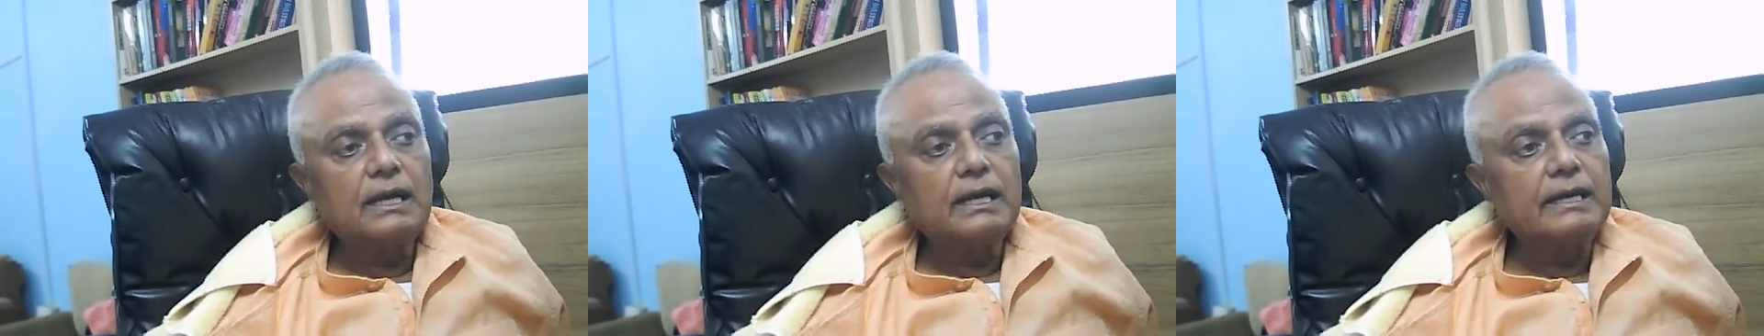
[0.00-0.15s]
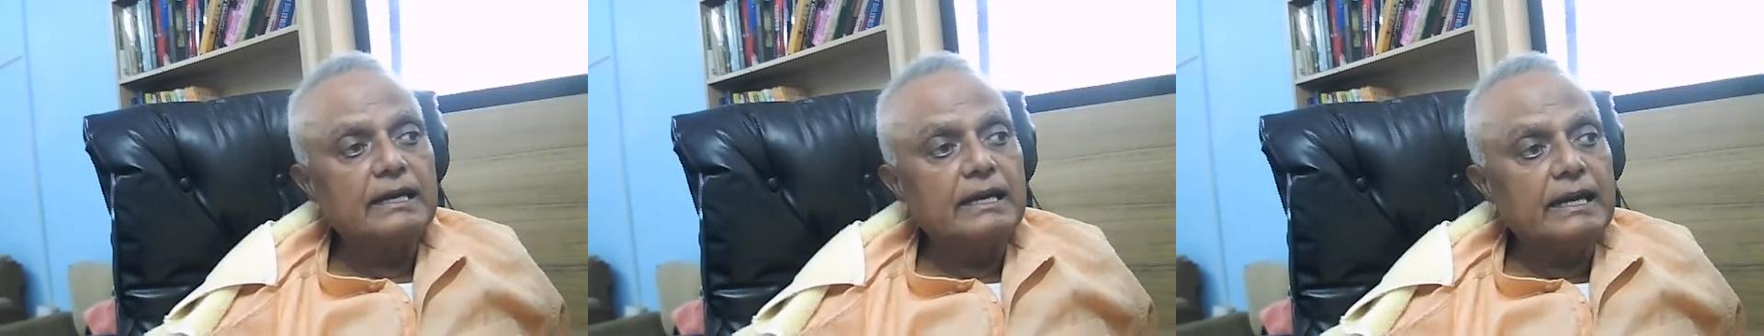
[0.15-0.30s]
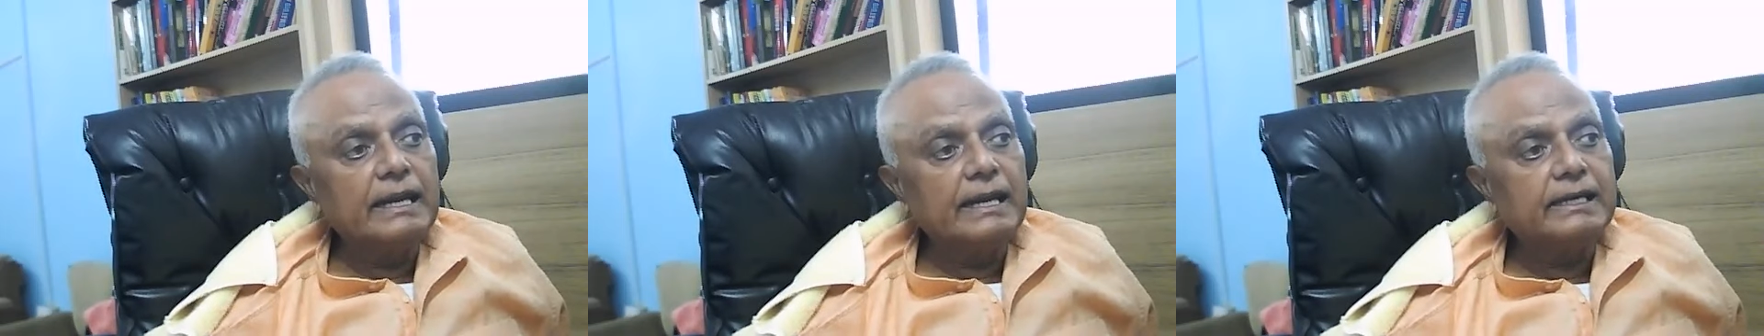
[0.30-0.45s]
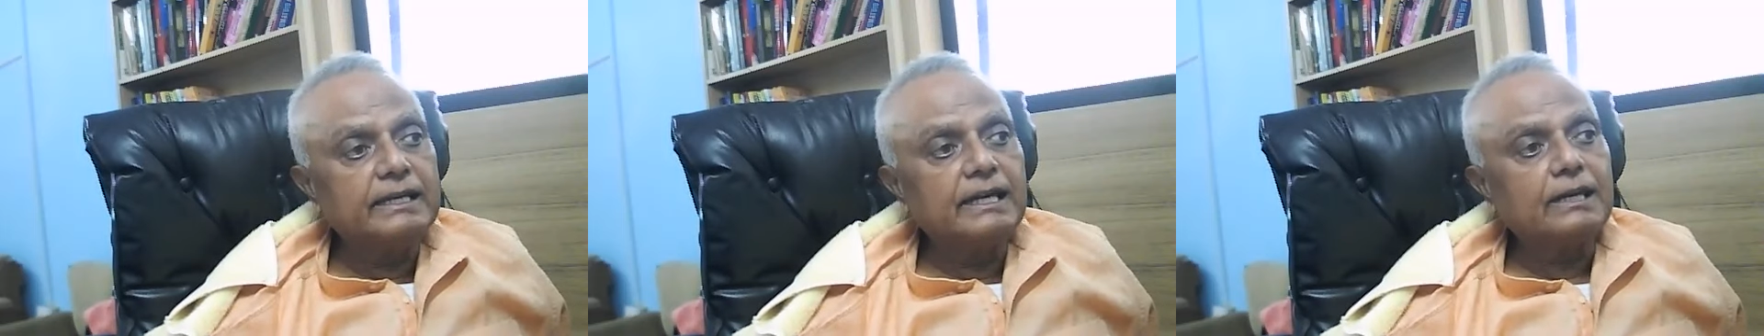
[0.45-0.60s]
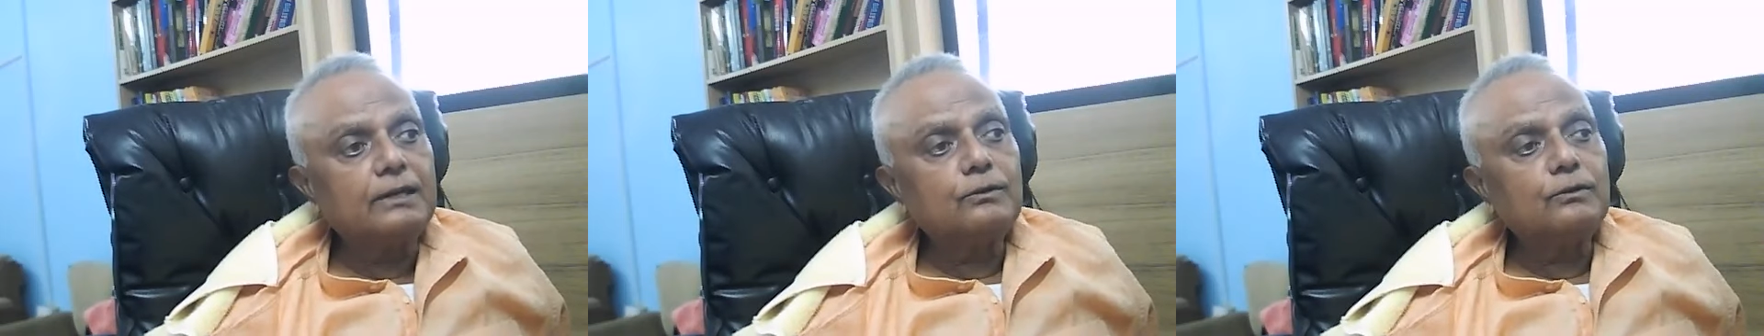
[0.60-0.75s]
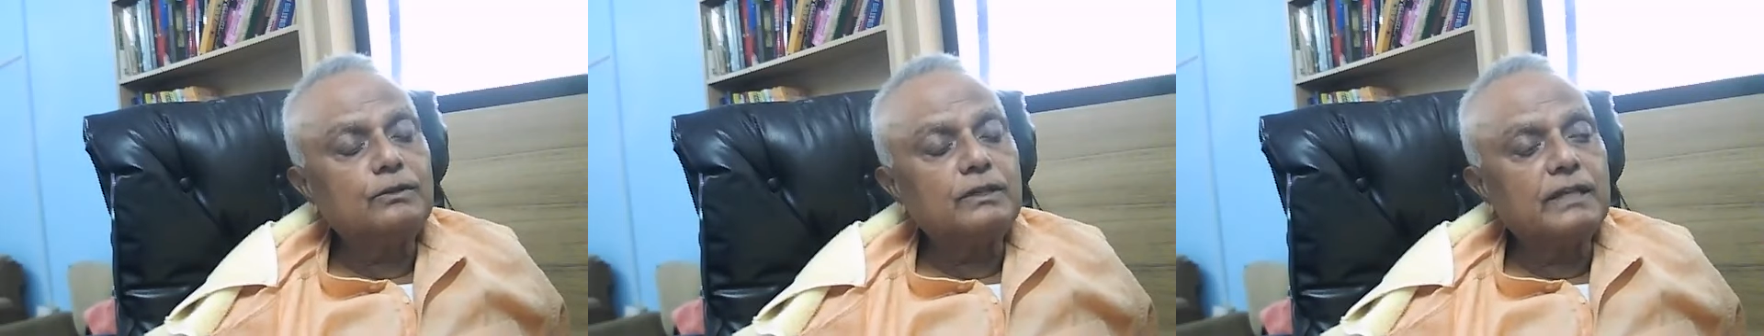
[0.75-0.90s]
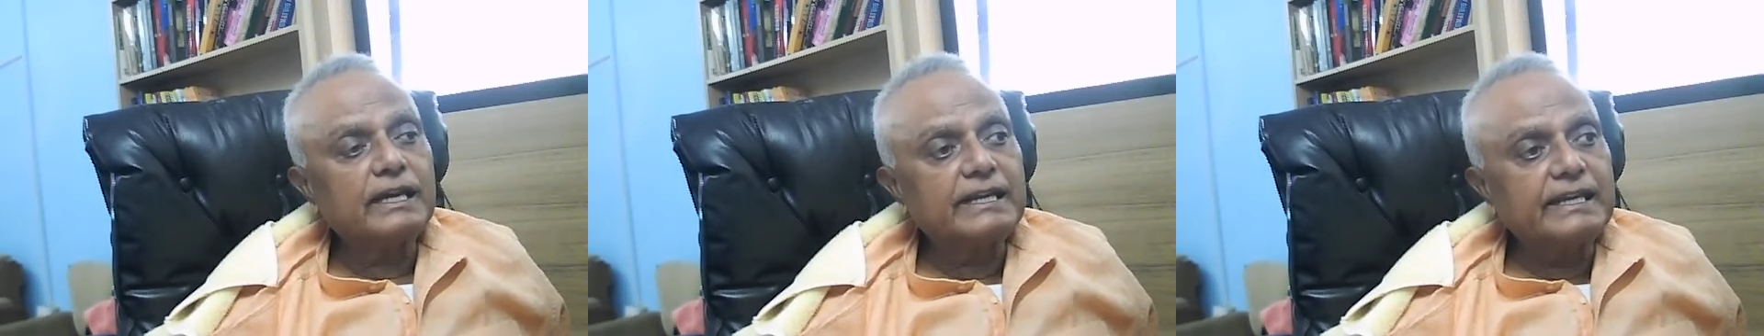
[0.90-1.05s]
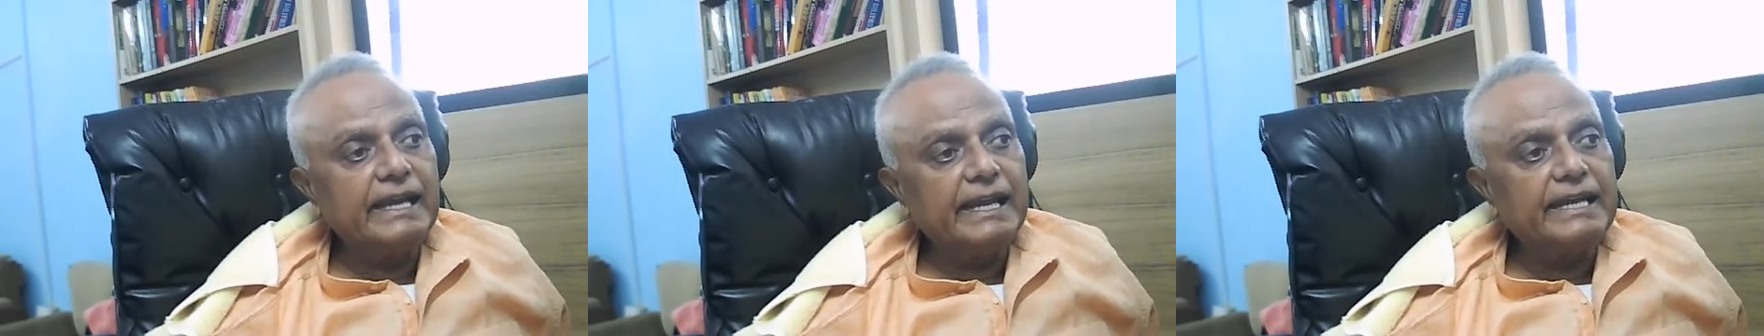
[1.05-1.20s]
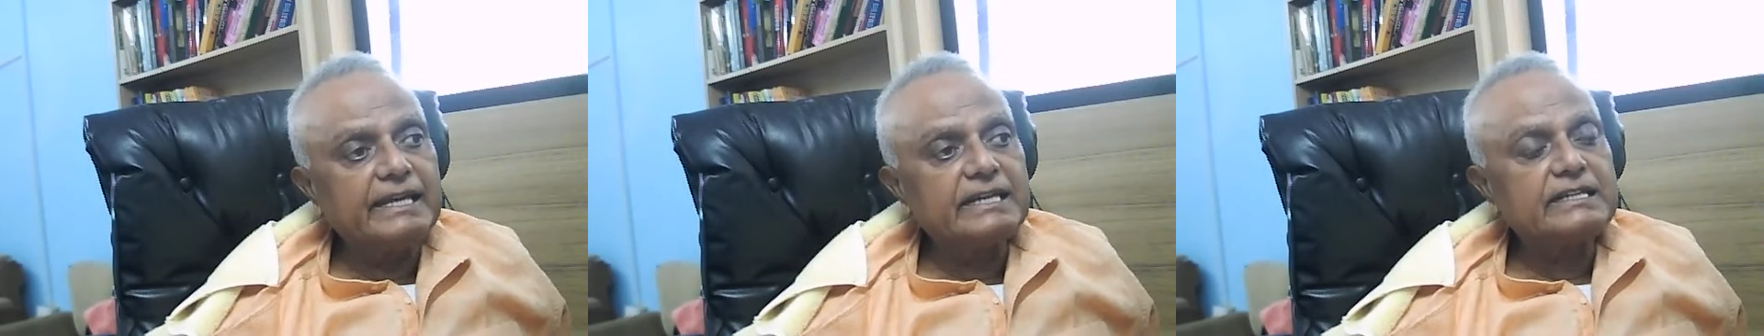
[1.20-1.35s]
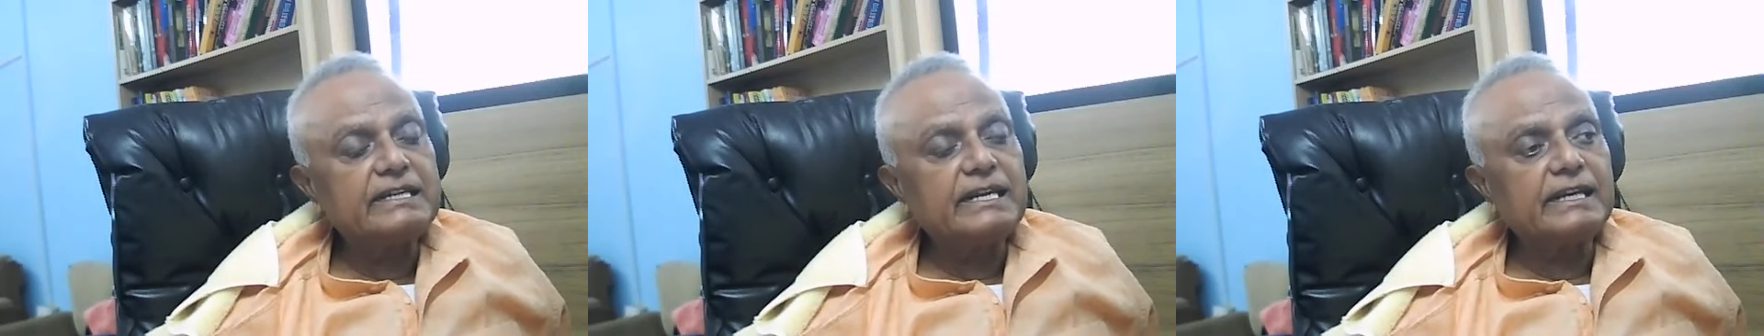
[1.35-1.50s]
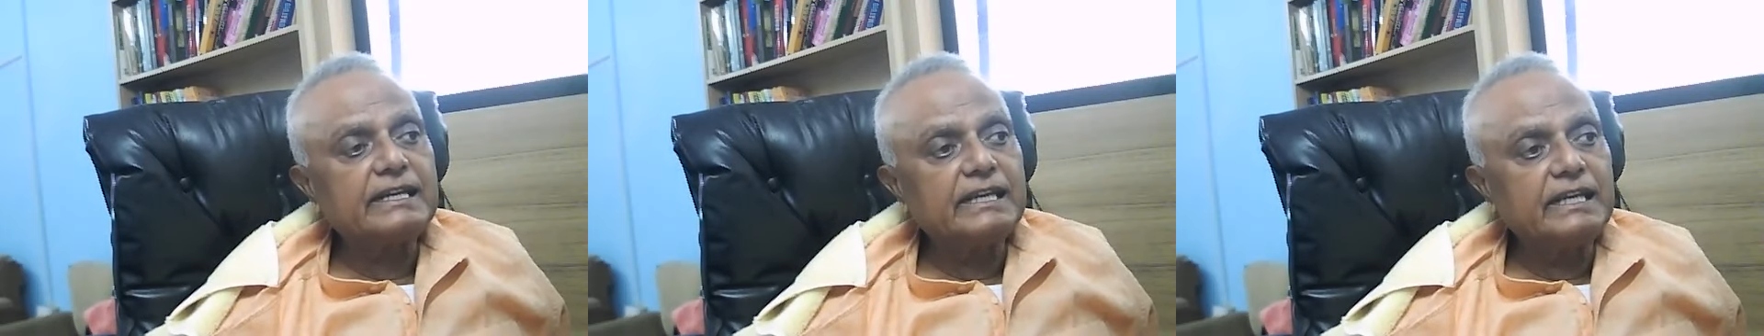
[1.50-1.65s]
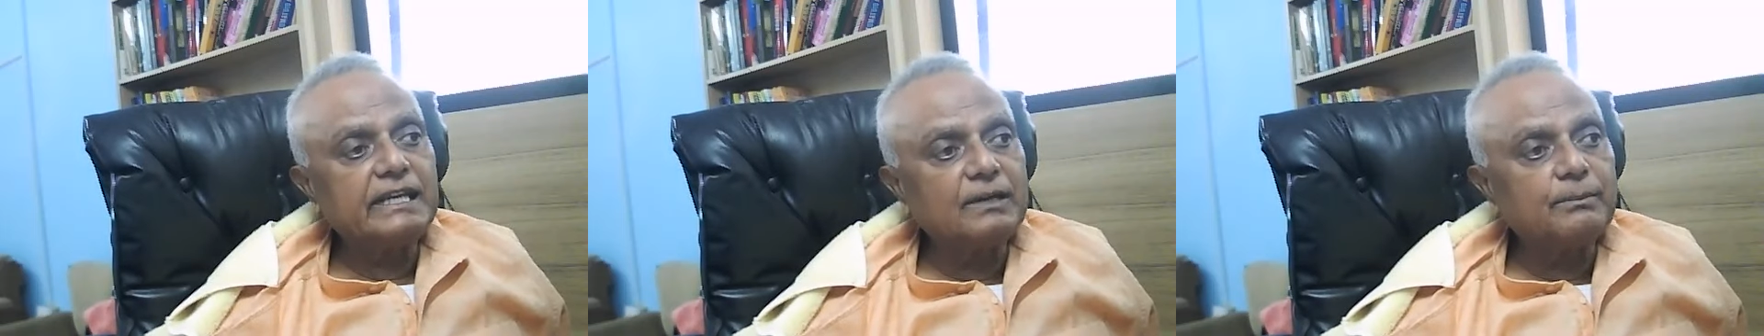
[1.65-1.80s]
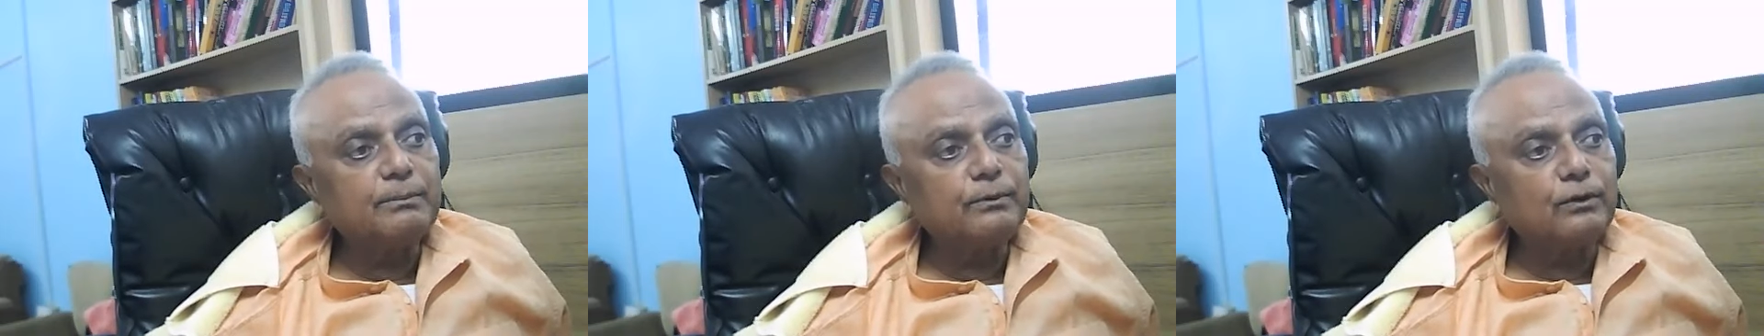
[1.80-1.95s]
related to the case
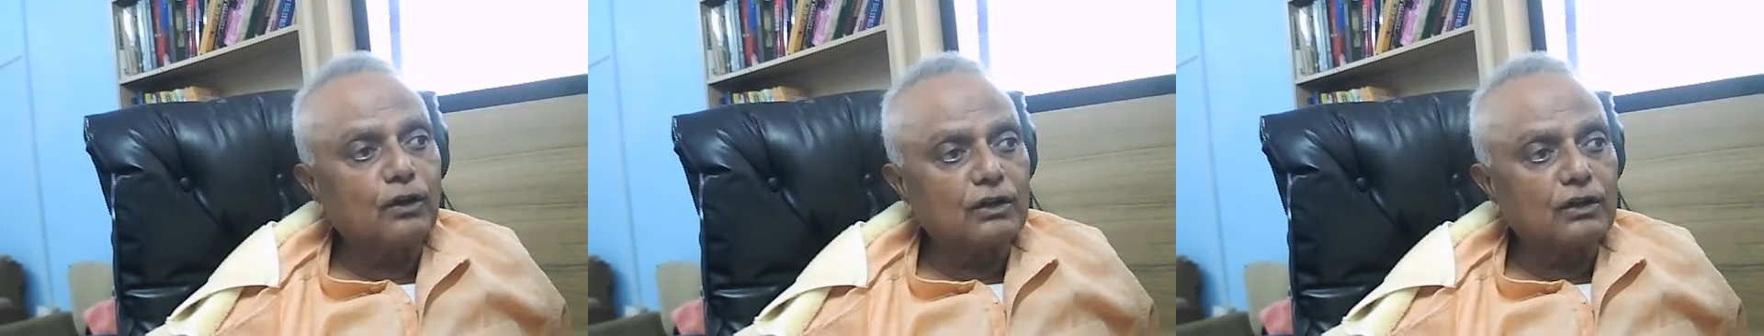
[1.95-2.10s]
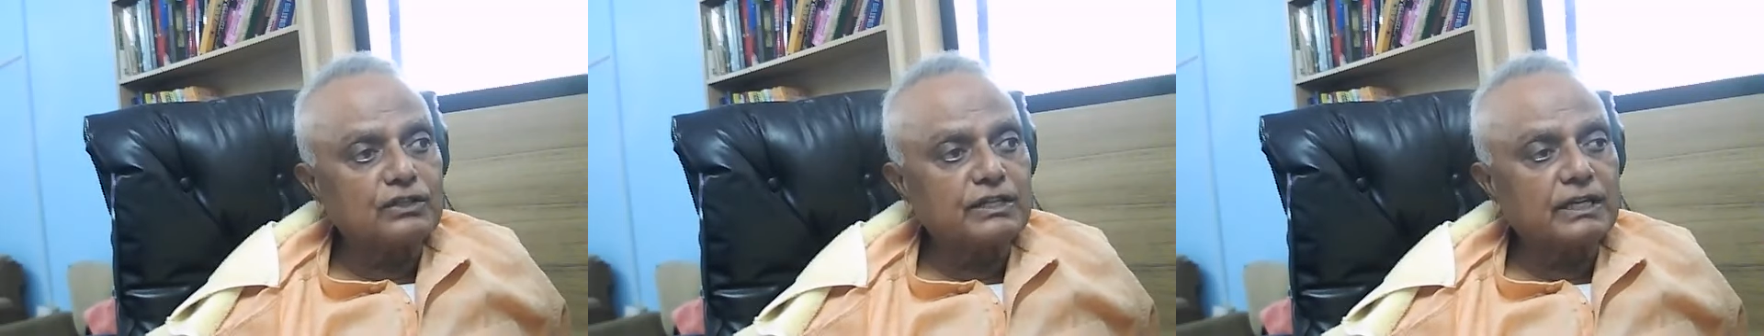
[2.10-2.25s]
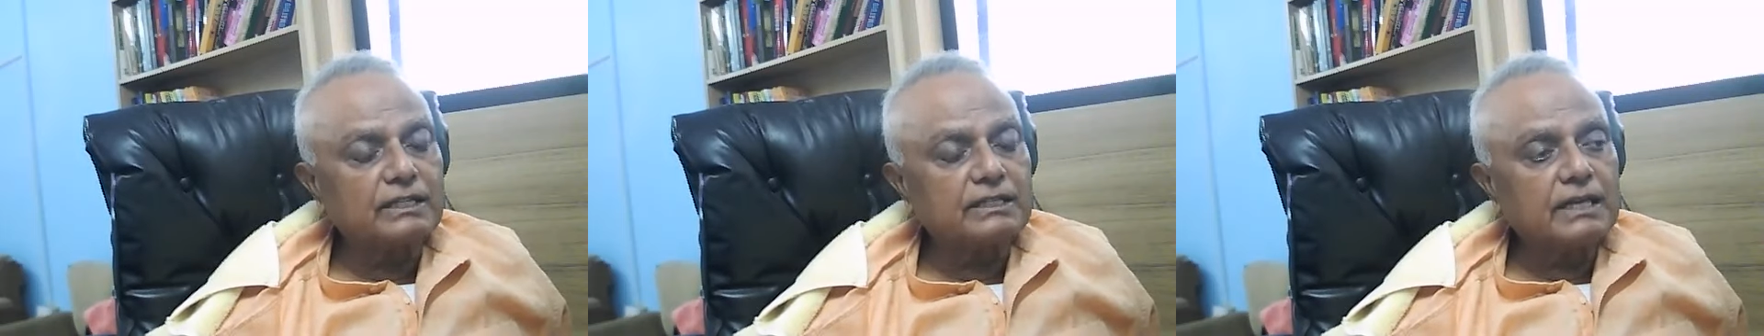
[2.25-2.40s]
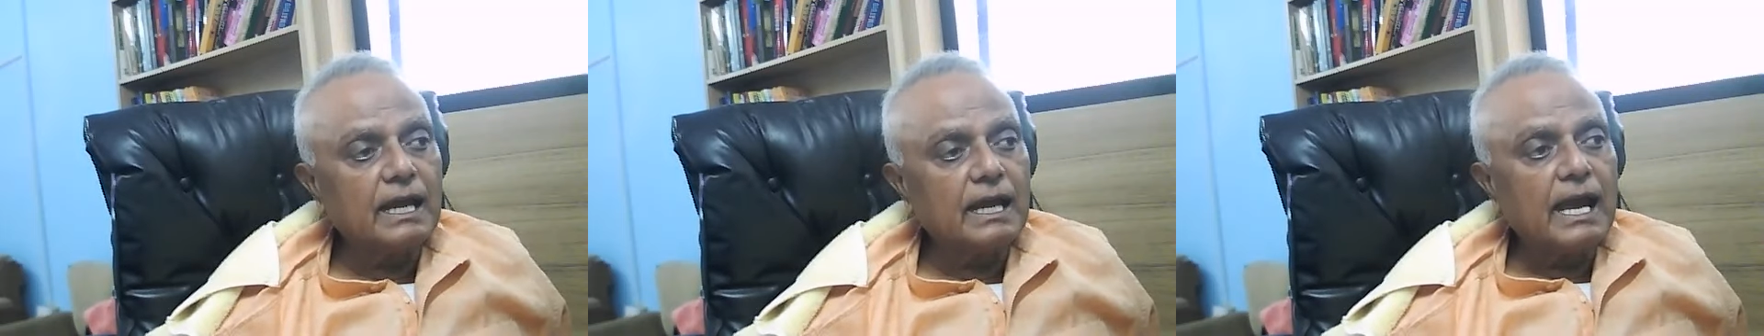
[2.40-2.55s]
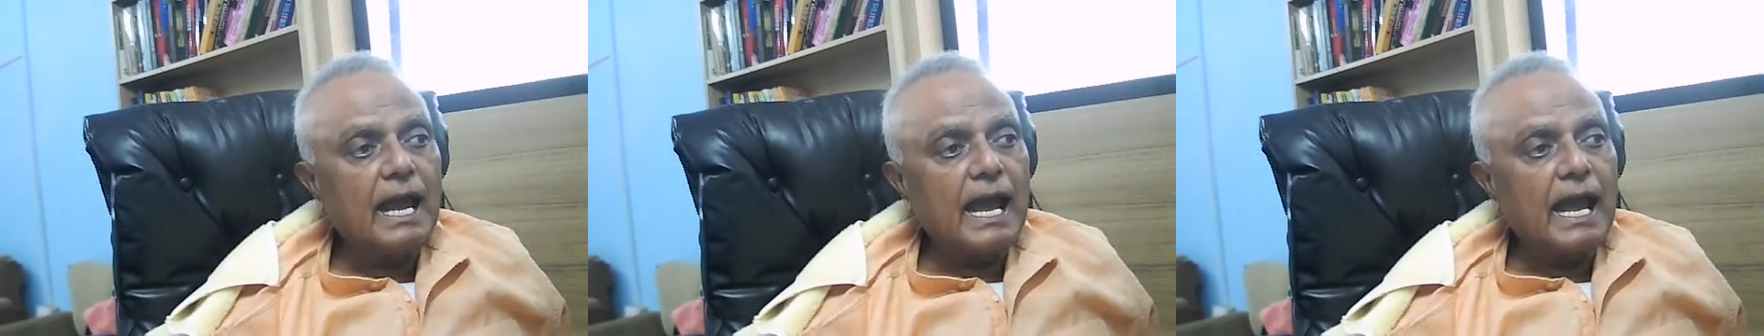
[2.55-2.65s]
taking process.